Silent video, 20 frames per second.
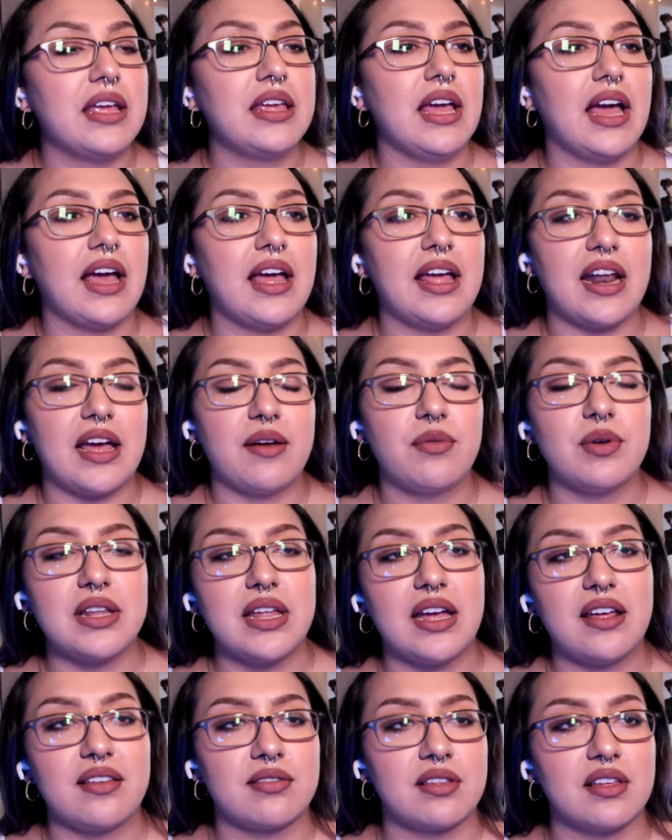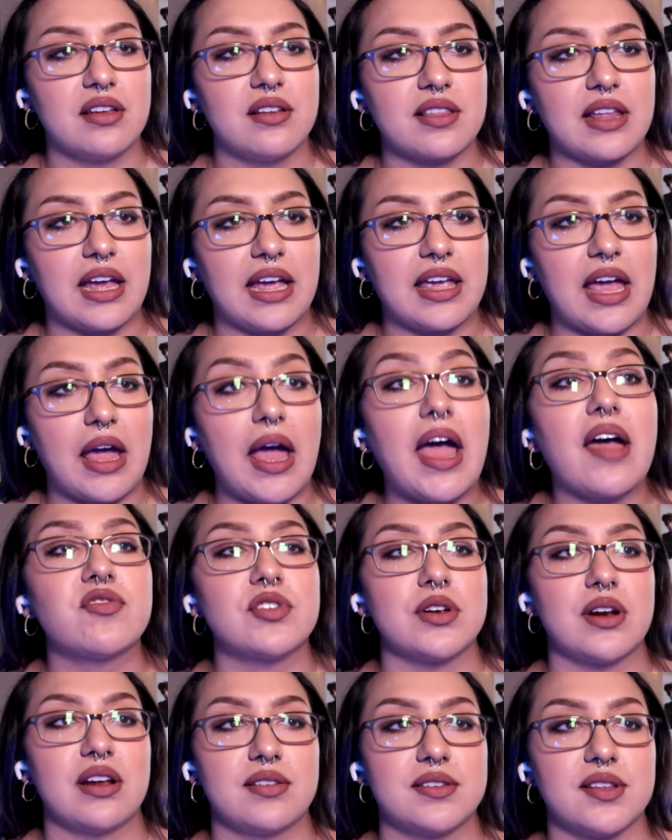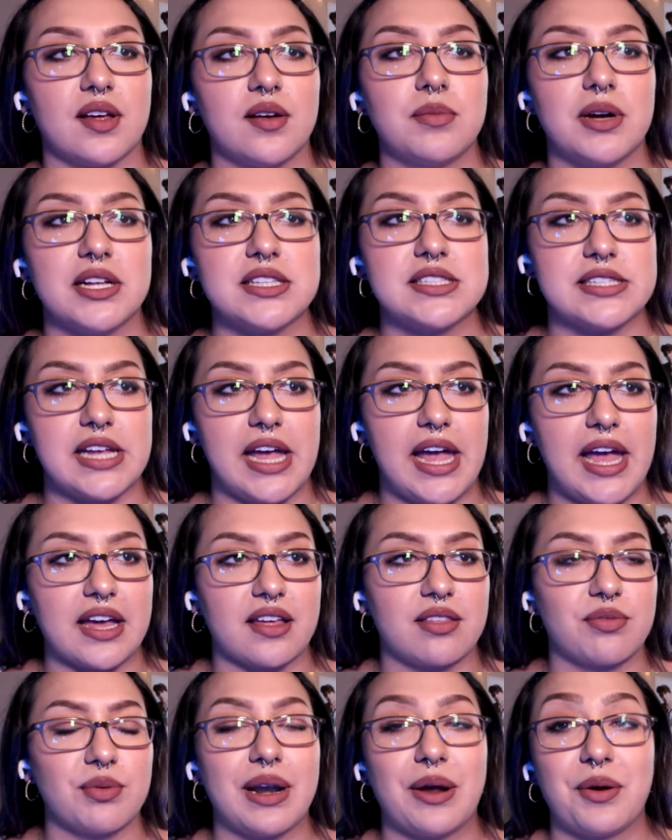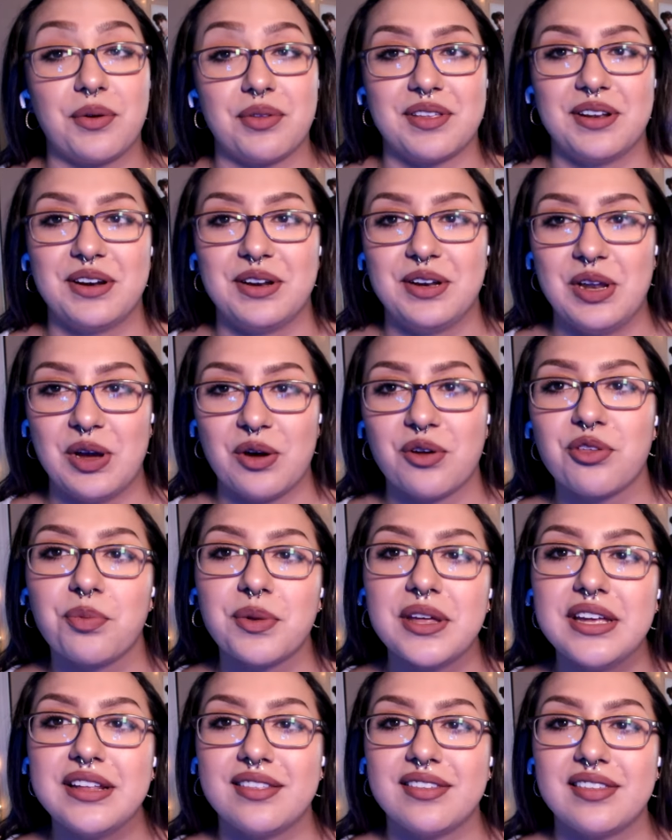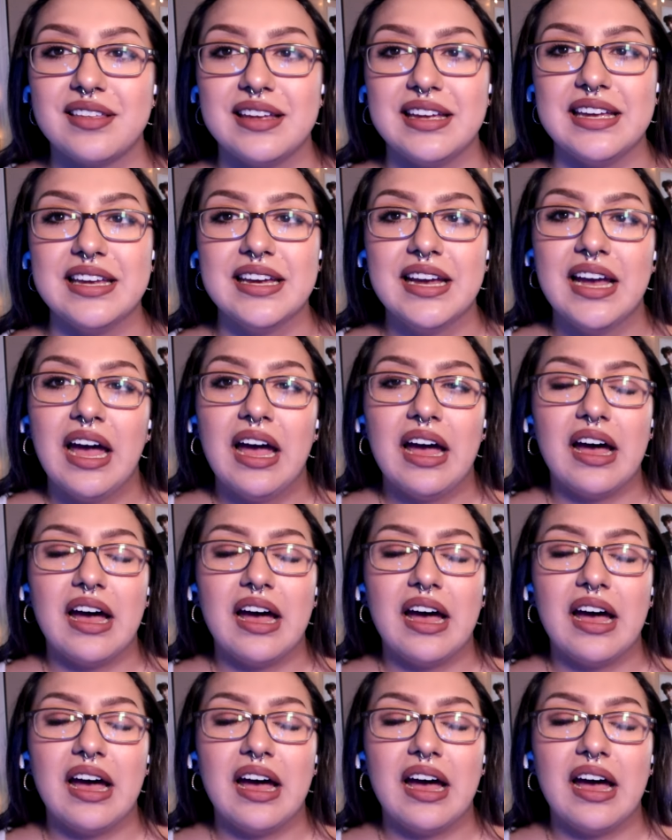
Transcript: Yeah, and I realized like after I saw Monsta X when I was in a nosebleed seat,